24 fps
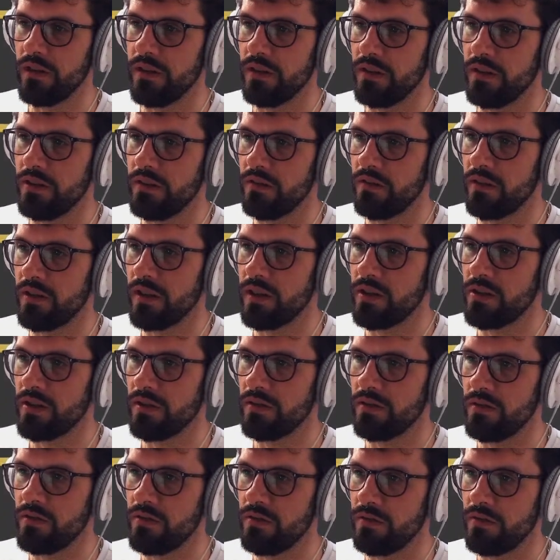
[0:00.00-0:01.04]
you can
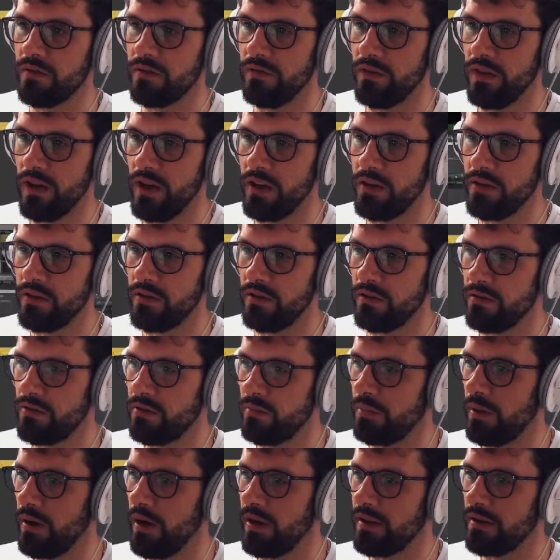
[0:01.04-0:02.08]
just use value to
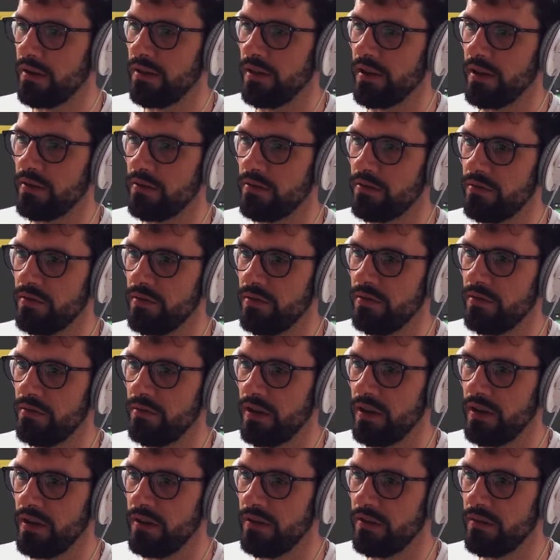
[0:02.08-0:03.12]
pass things through,
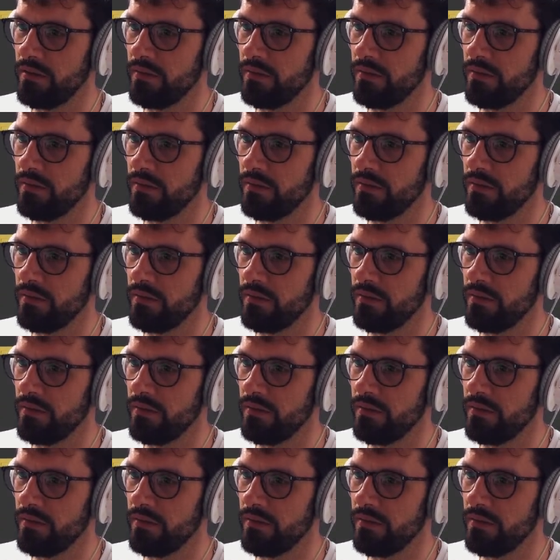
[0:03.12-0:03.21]
right?